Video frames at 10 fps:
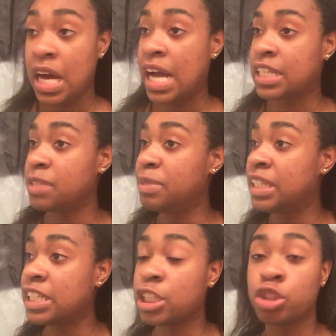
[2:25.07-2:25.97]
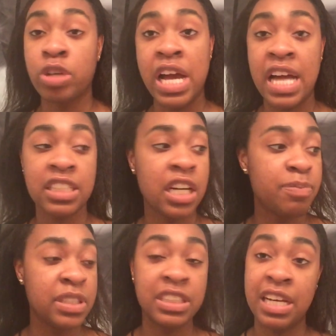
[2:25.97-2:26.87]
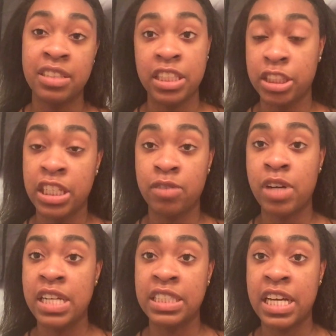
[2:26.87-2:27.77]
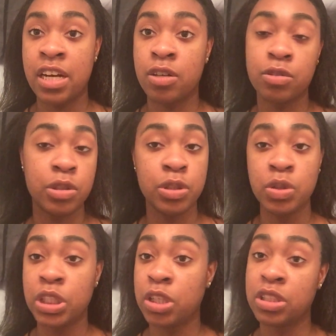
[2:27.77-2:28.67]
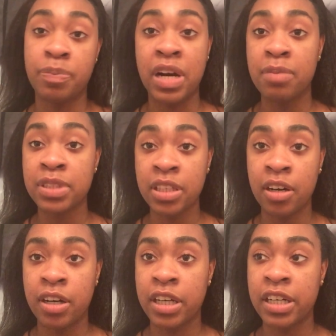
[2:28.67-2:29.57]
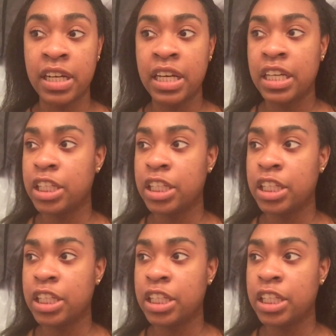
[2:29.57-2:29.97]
I could be getting dragged up and down the internet right now. Who knows? They probably are.